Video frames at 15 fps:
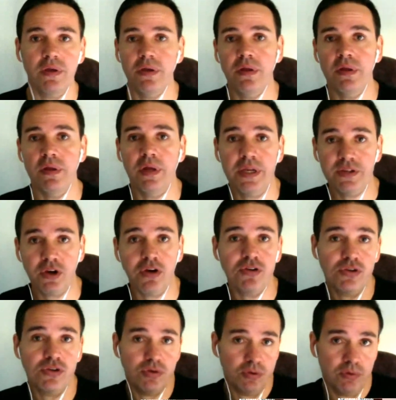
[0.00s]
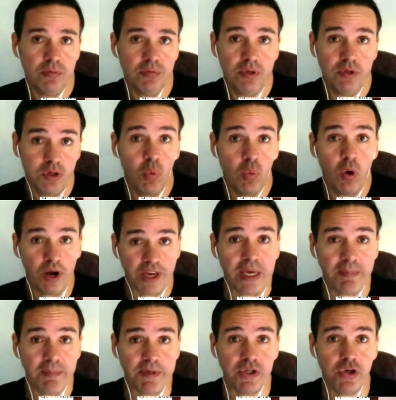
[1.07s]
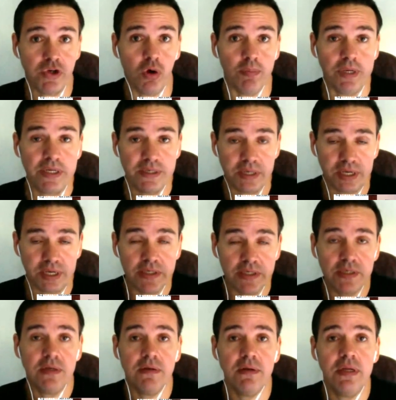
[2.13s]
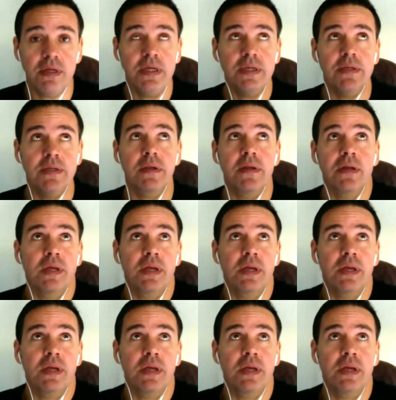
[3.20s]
he's going to want to keep his job. He's